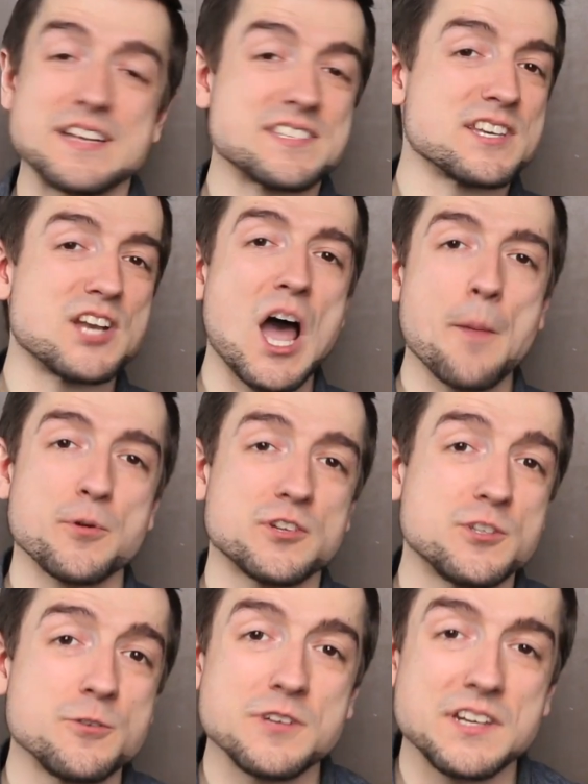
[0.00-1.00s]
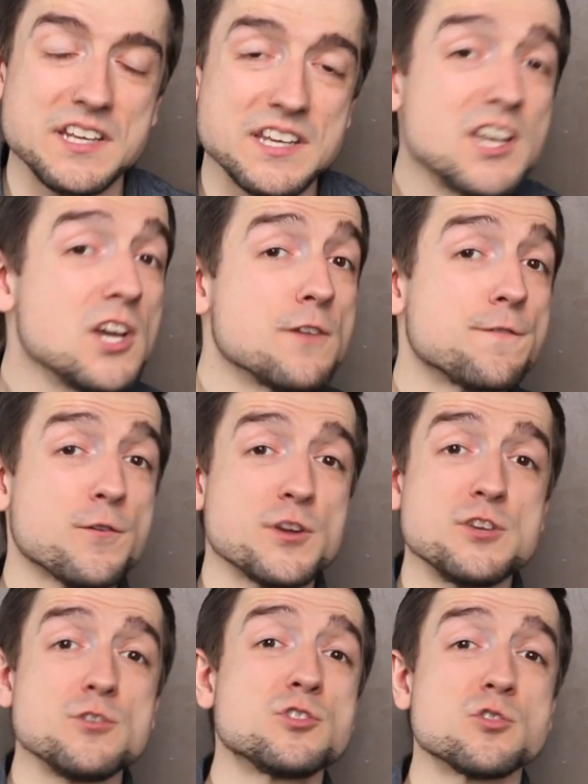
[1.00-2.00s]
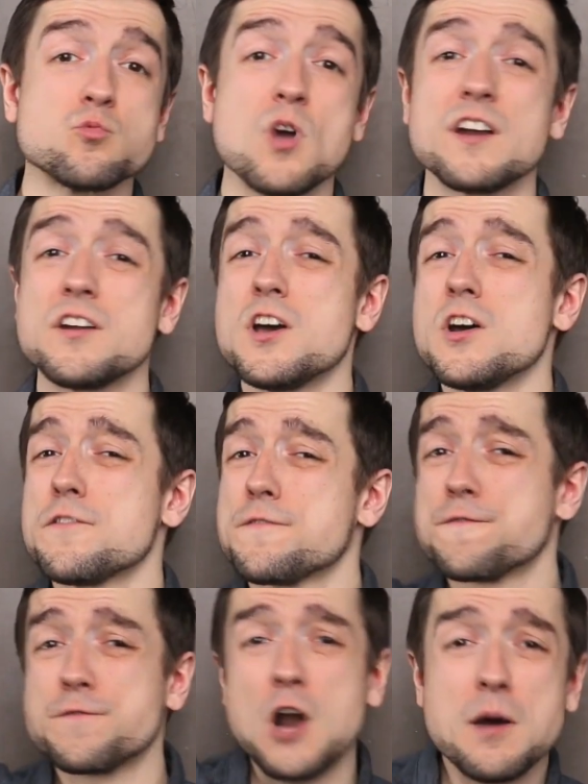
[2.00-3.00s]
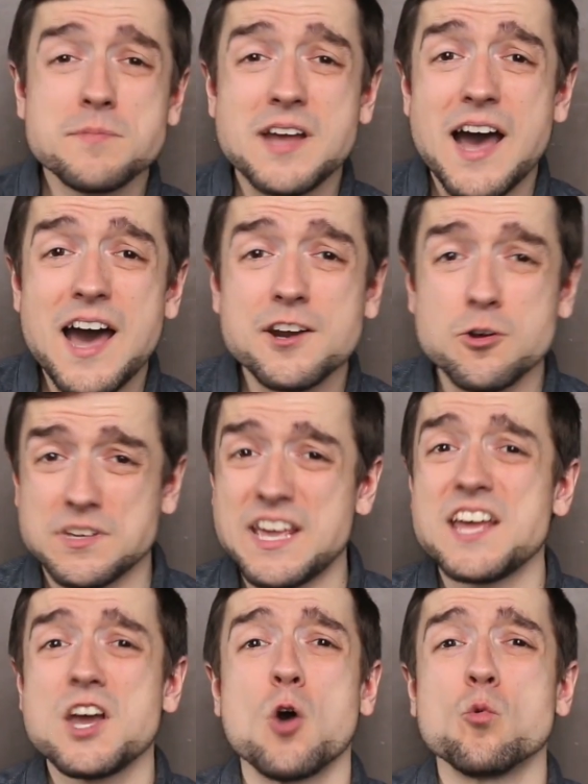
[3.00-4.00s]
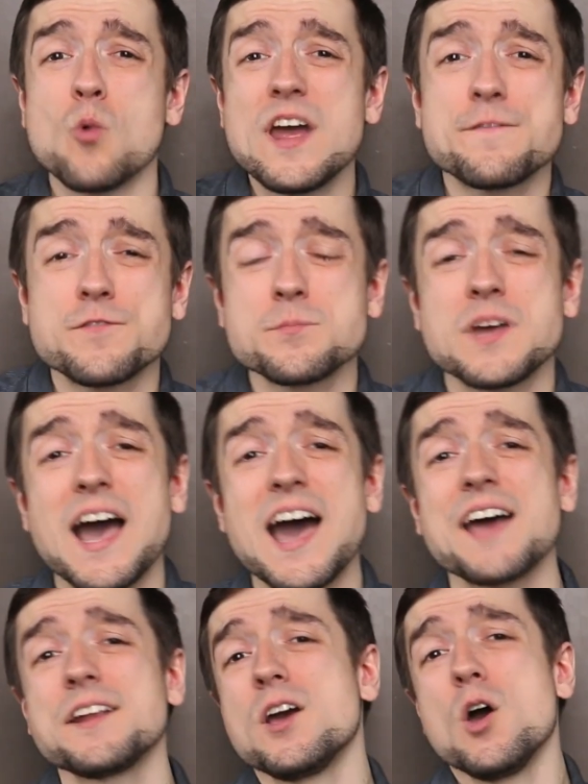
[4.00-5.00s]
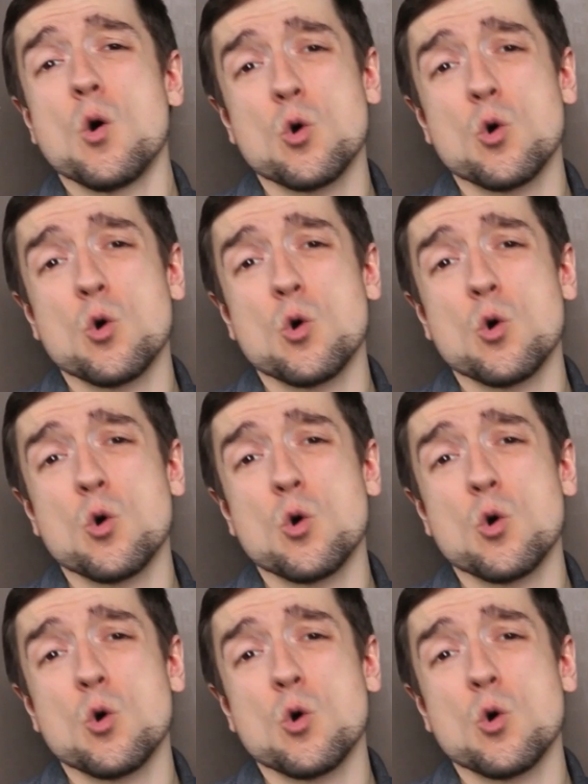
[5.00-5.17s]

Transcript: is an opportunity for you to run from God, okay, away from God,